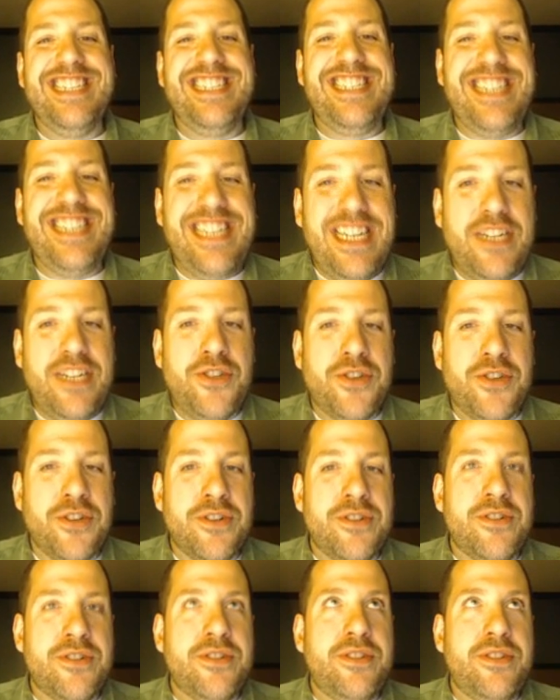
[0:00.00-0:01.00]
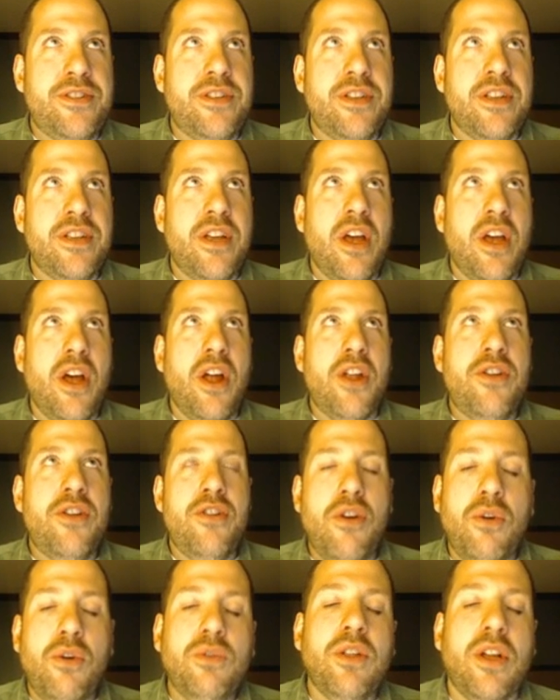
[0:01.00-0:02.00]
Teachers
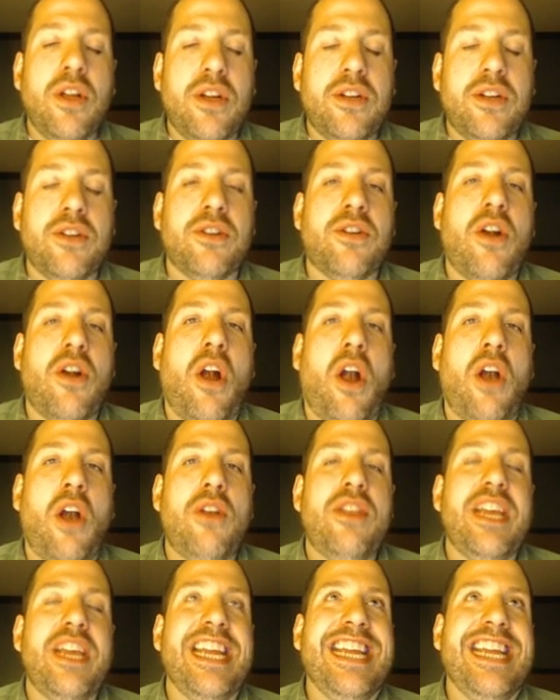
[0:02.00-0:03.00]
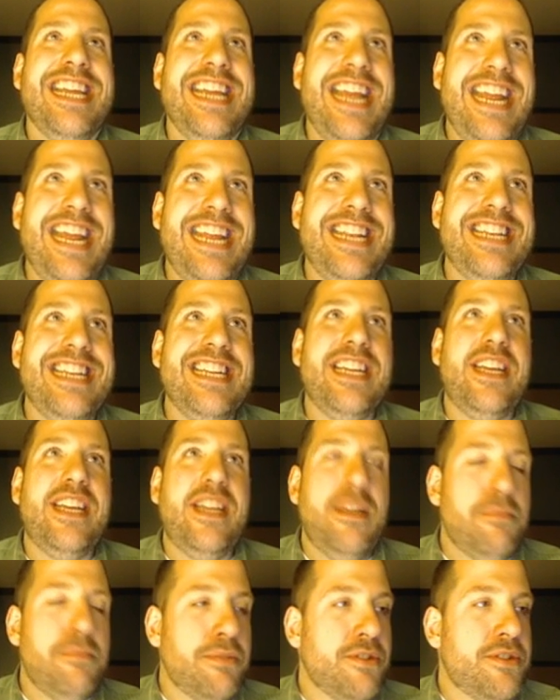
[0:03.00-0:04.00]
no longer are the
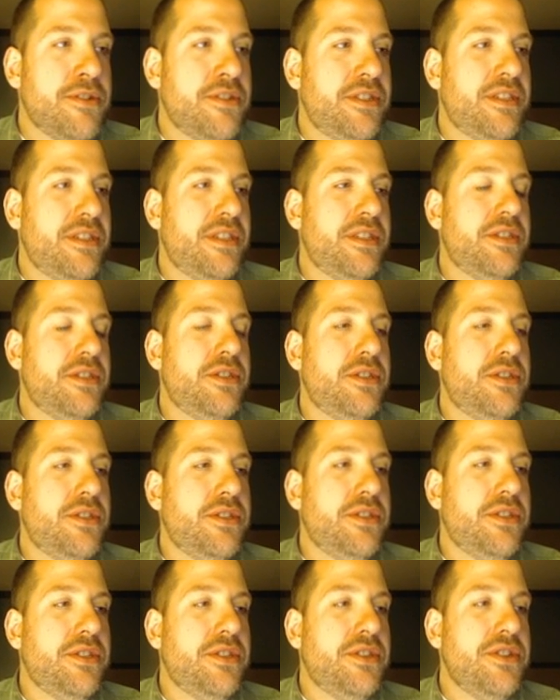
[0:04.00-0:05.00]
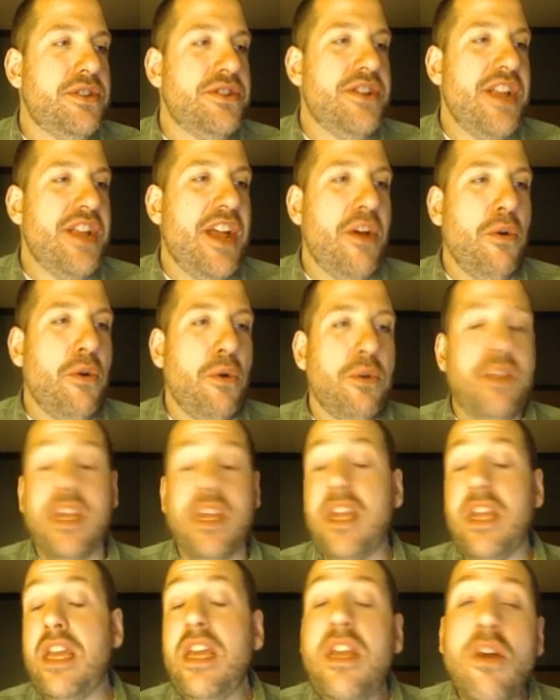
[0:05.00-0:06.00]
gatekeepers or the
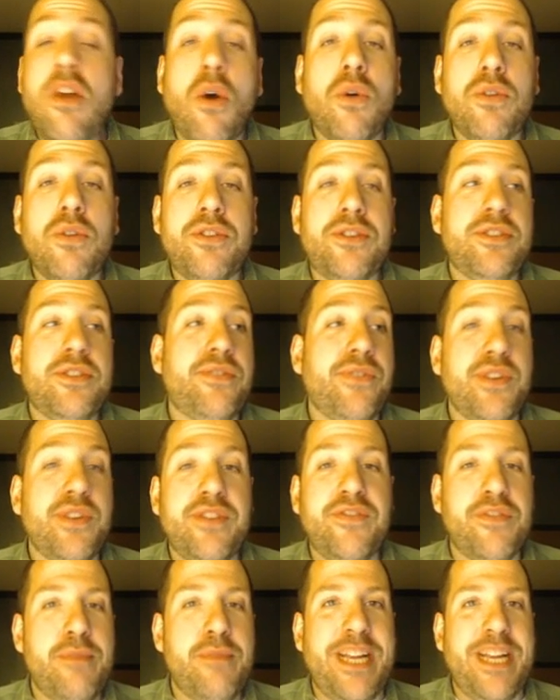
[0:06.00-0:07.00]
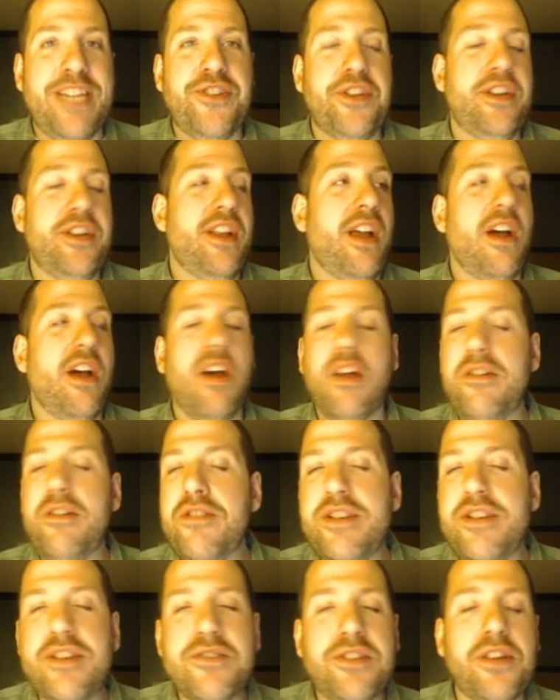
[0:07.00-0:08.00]
key holders for information.
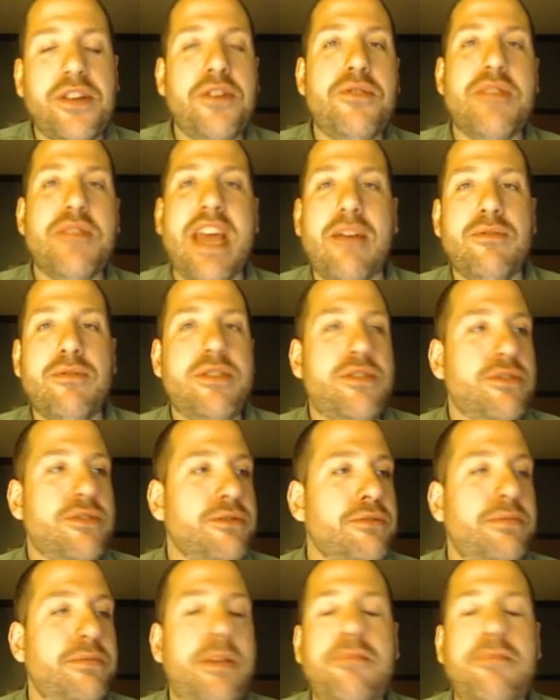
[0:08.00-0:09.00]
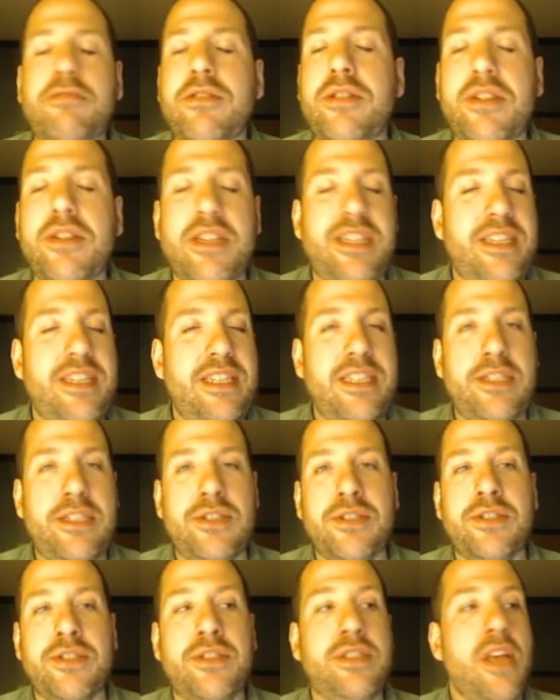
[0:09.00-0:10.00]
100 years ago, that was true. People looked to
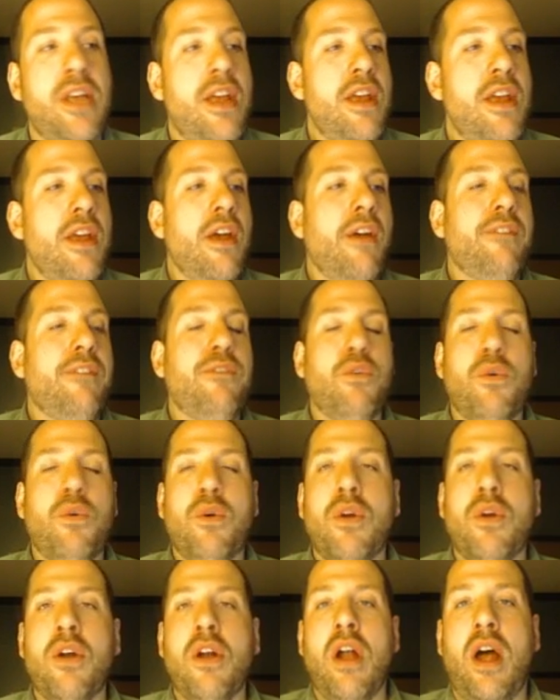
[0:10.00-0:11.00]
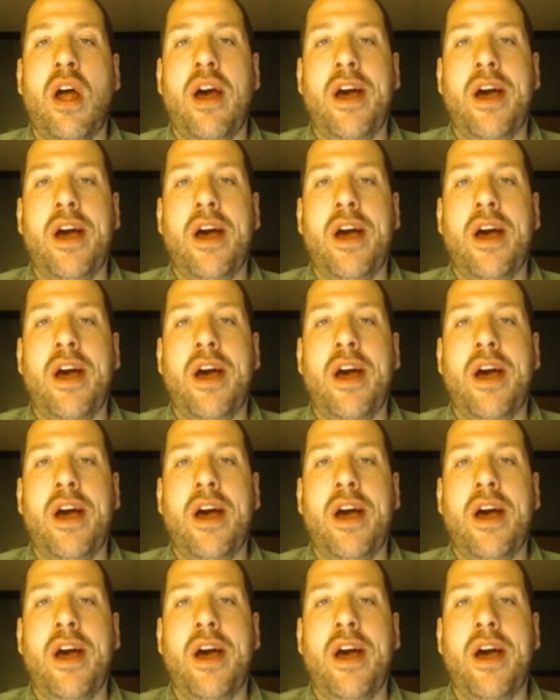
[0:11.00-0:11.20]
teachers for